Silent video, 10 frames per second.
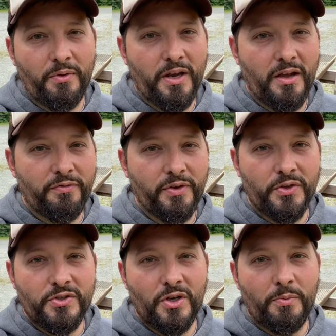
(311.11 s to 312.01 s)
We have
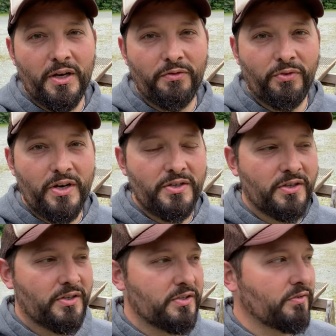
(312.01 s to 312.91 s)
filled so many
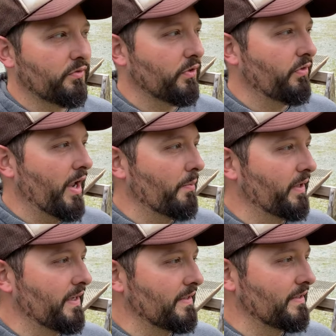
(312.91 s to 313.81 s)
freezers for
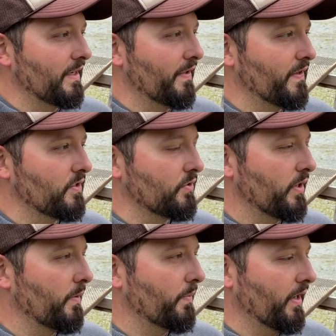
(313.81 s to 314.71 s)
families uh, this
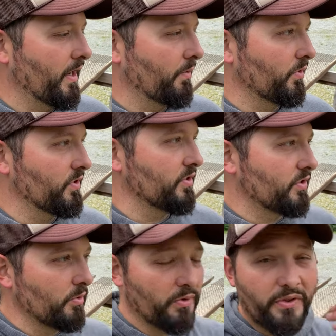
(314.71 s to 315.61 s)
trip, and we're just
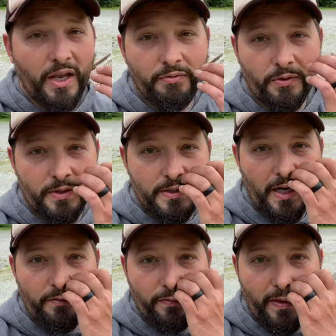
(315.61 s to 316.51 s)
super thankful and
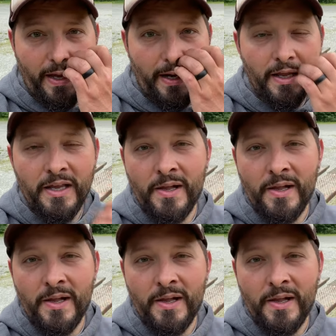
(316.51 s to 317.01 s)
excited for that